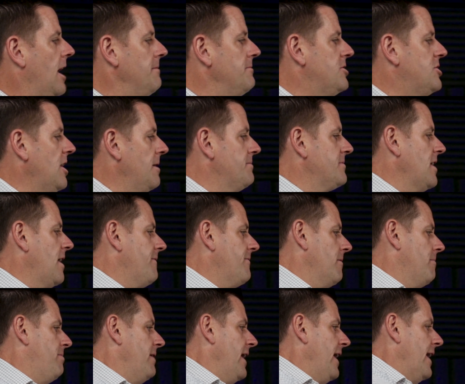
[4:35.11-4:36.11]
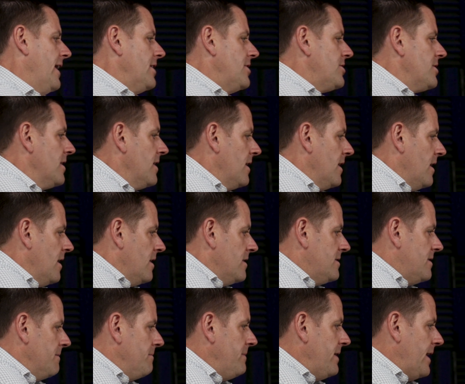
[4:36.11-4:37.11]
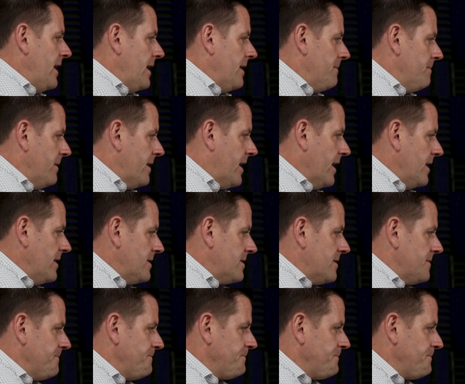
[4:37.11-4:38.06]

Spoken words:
jumps off the page to me, because